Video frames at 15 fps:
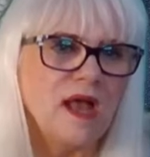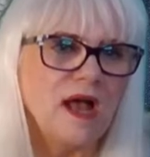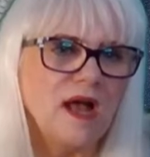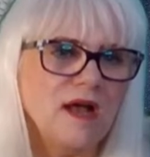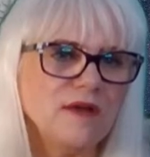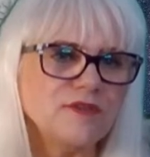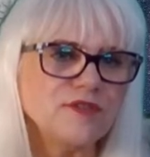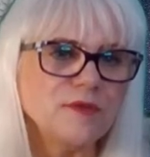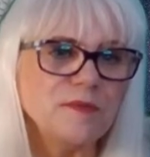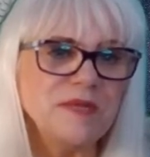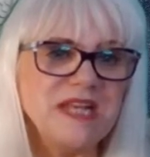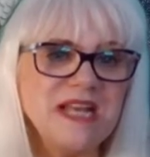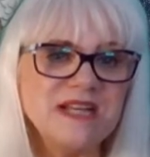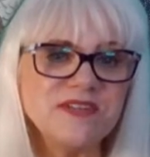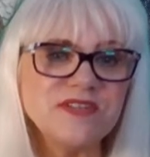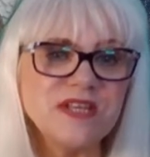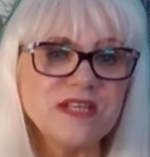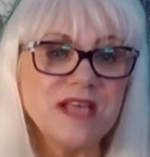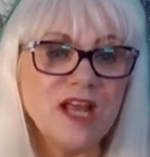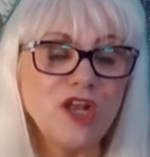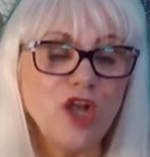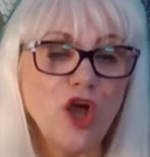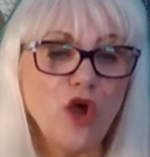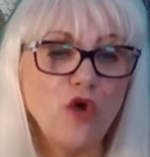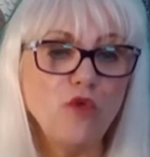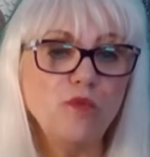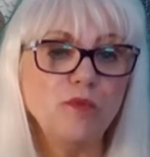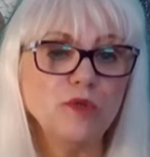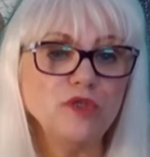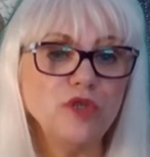Somebody else says hello,
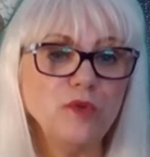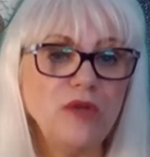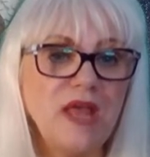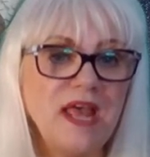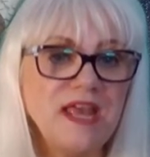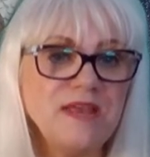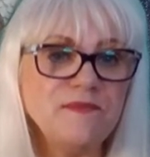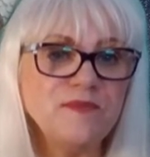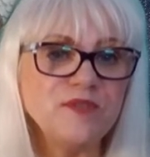but no name.